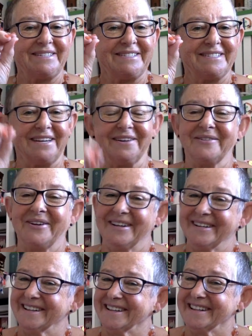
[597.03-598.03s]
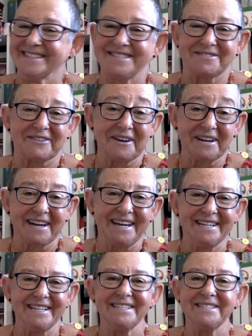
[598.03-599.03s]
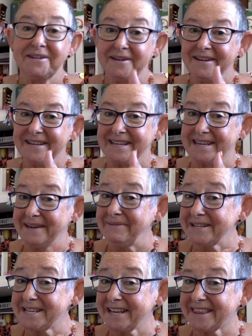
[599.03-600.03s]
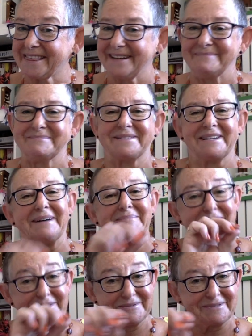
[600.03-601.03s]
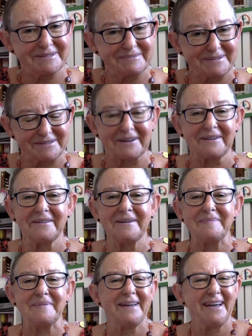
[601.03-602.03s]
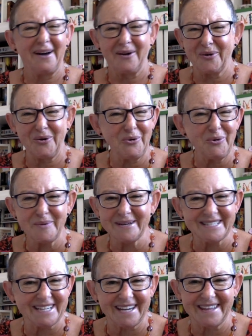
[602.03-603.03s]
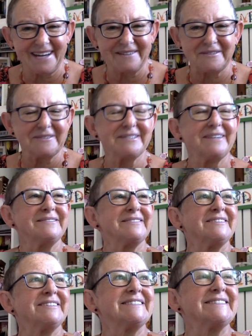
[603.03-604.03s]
No. Try again, Lynn. Give us a thumbs up, do subscribe. Always get that wrong, don't I?